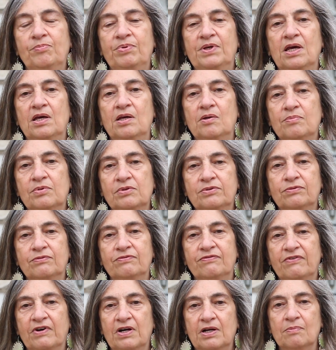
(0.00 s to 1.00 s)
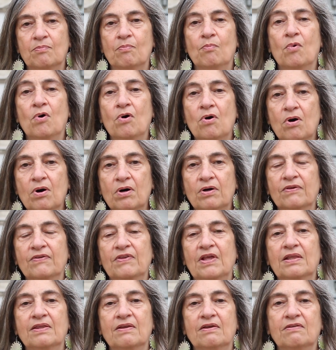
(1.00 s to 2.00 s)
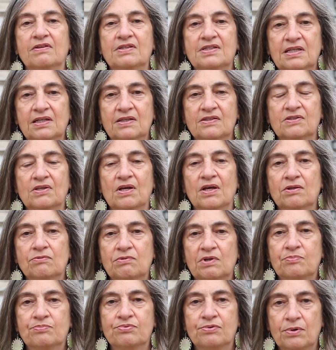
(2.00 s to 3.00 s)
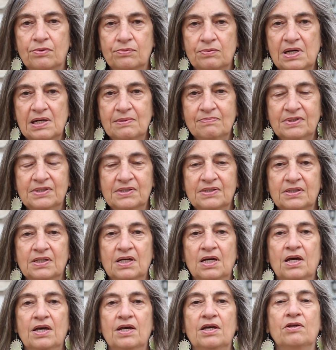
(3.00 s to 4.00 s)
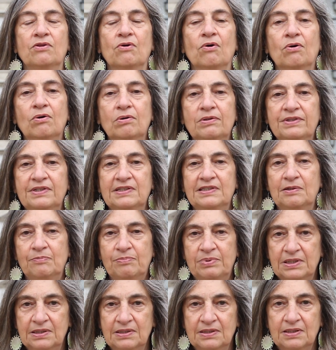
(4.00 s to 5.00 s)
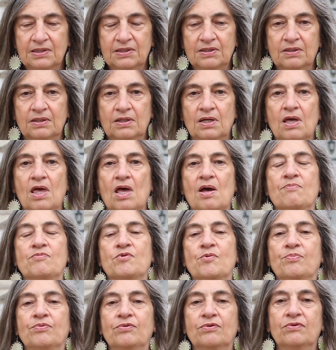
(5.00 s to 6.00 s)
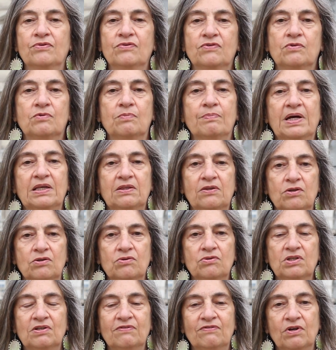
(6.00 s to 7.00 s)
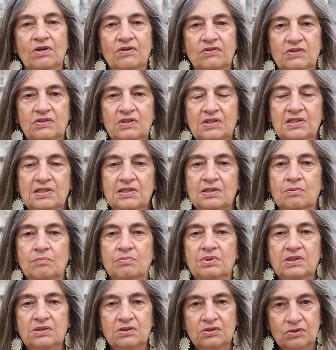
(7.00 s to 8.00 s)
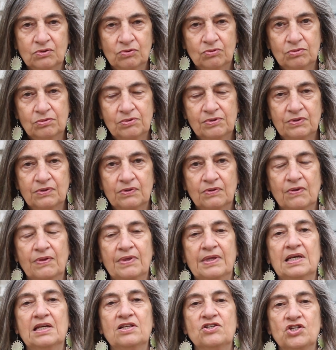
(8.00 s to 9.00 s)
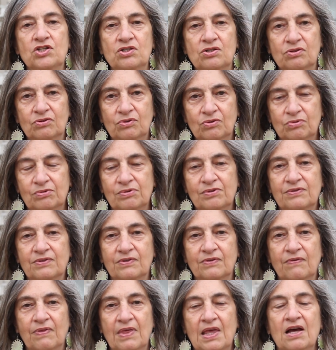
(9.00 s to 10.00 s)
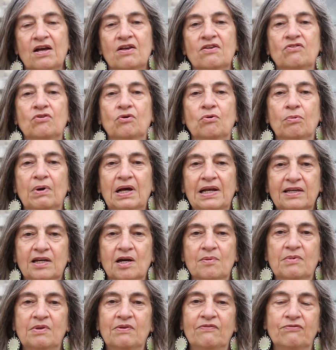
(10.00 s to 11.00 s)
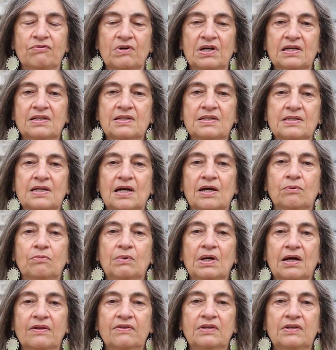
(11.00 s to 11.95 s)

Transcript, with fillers: be able to find more than 600 programs in all disciplines proposed by the universities, business schools, engineer schools. So welcome in France and we are